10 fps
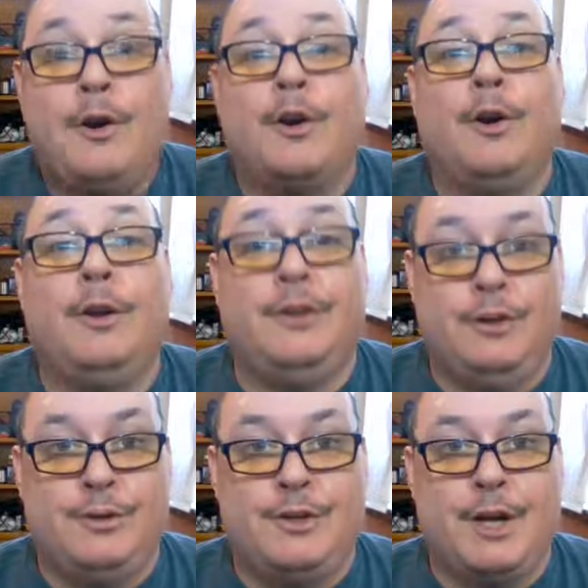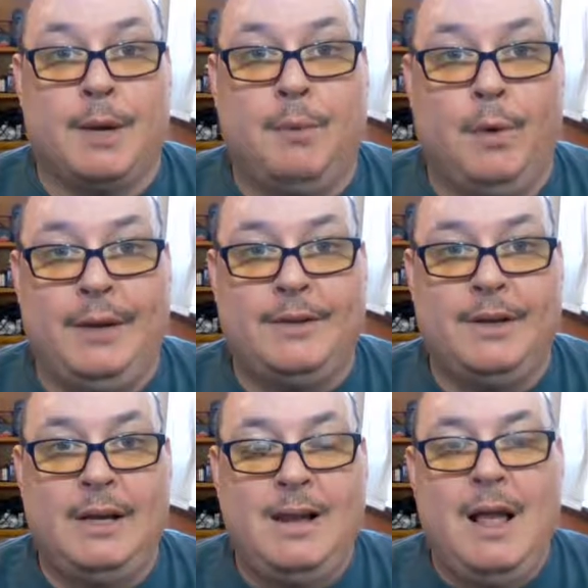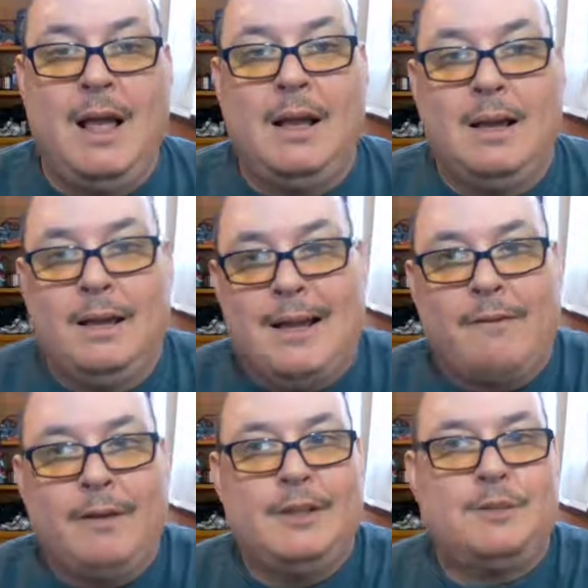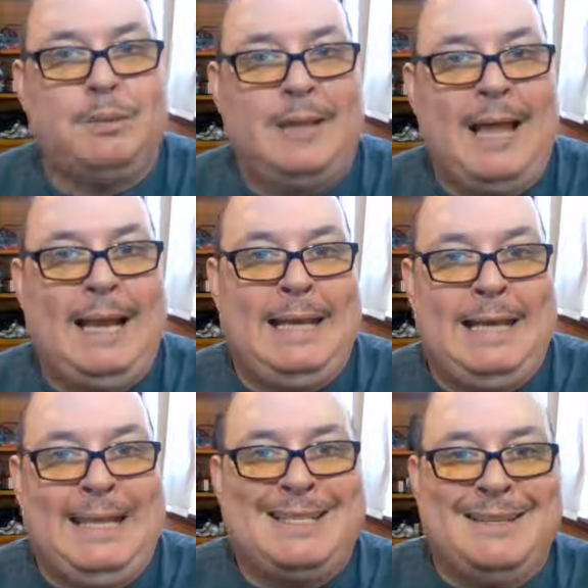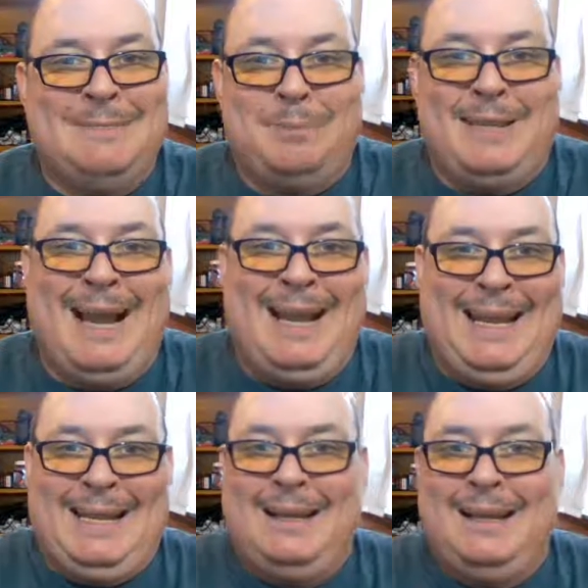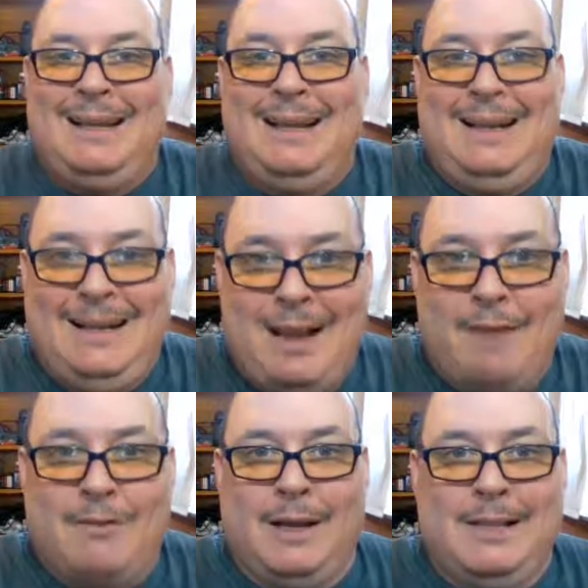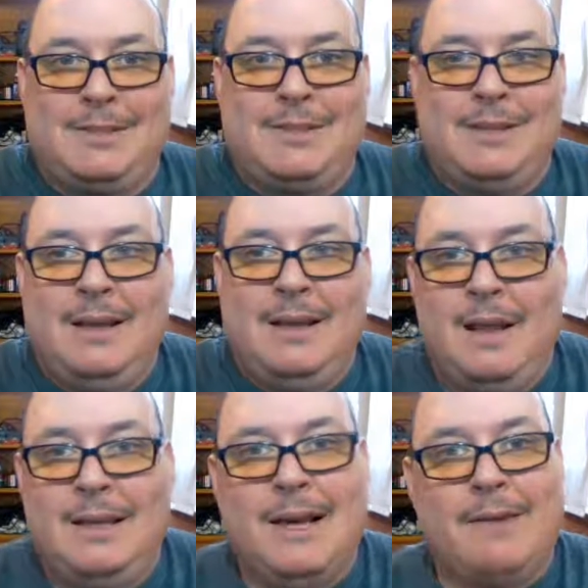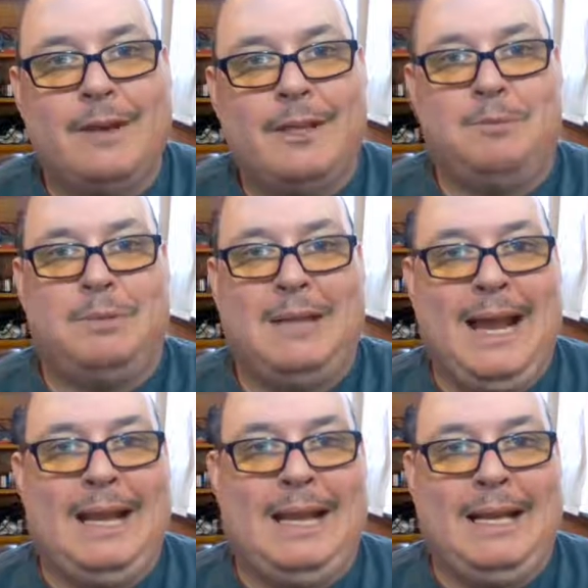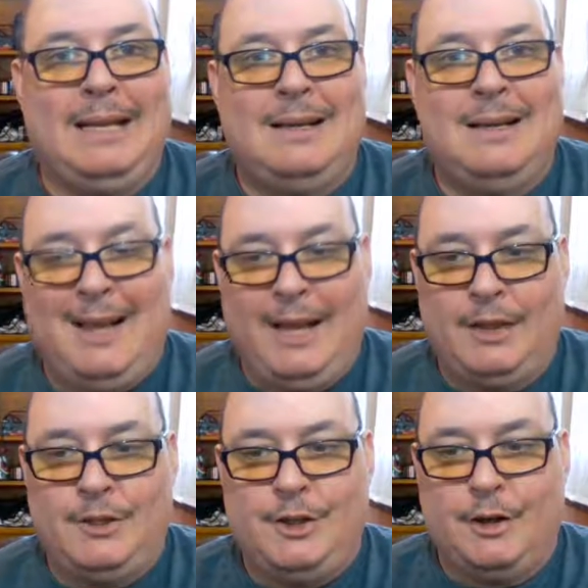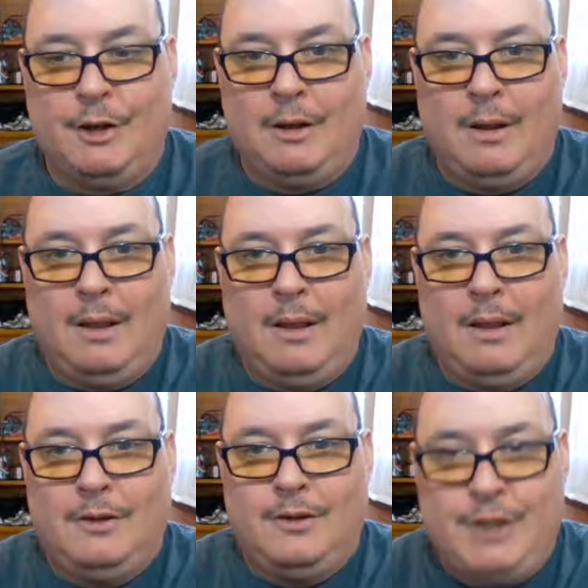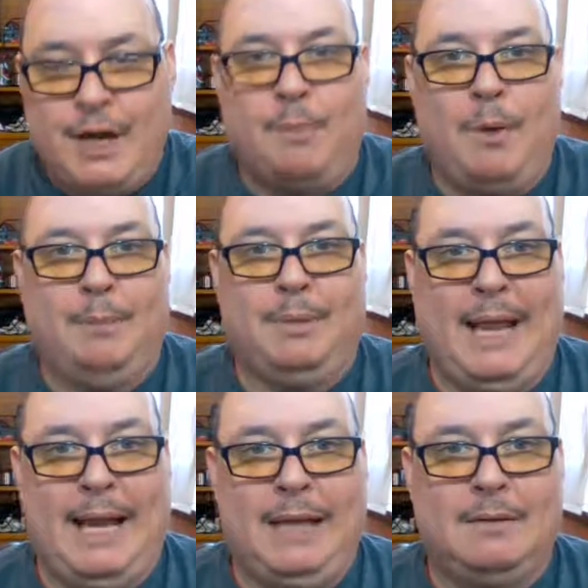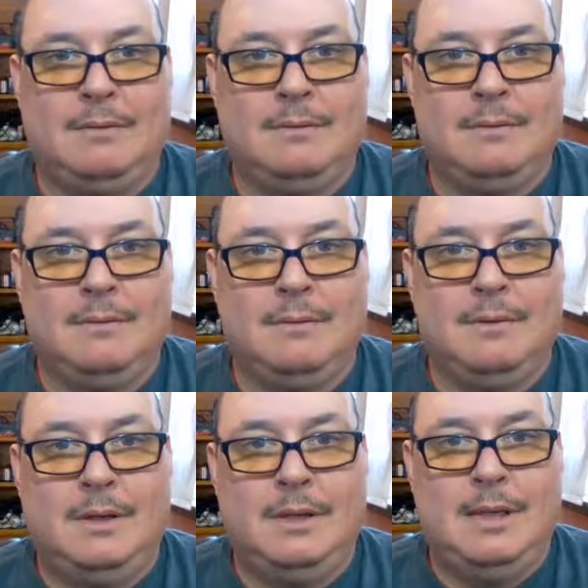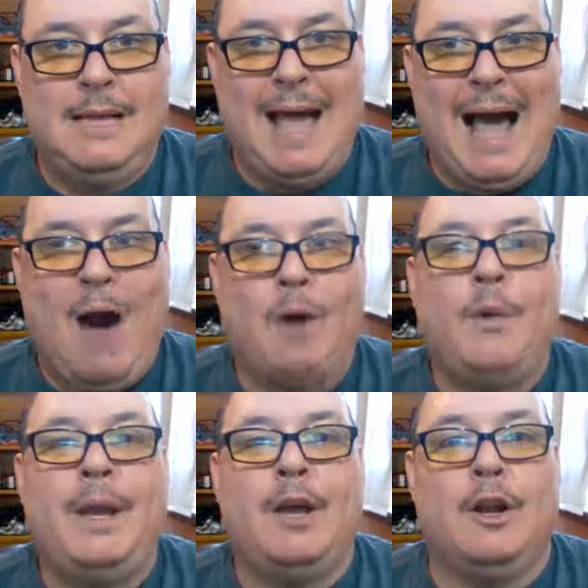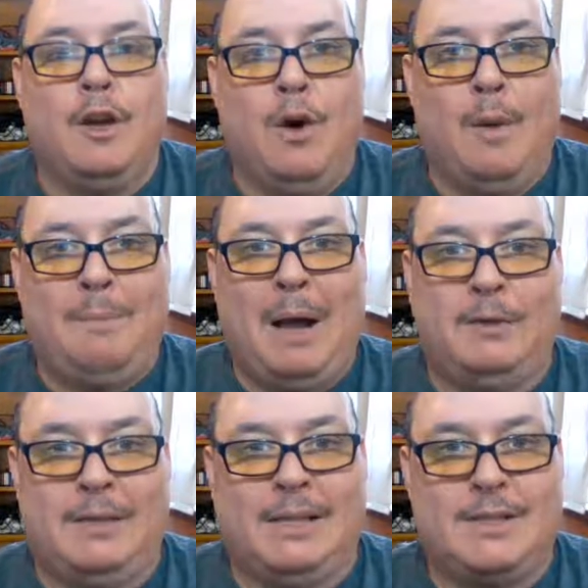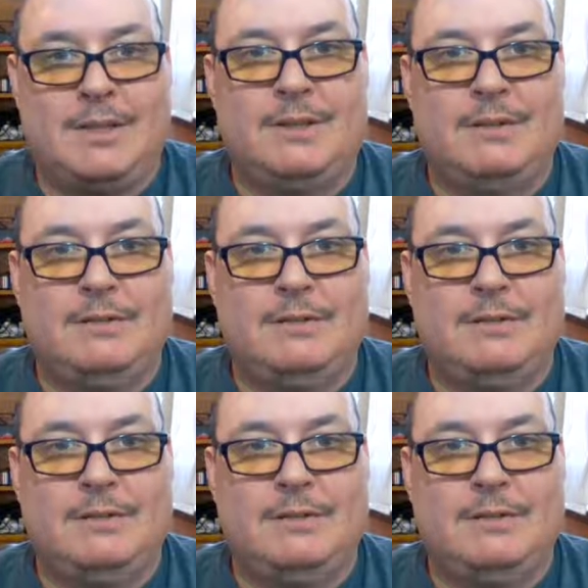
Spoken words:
you're going to do SharePoint. Governance planning isn't planning governance. Governance planning is your SharePoint planning. How are we going to go about this?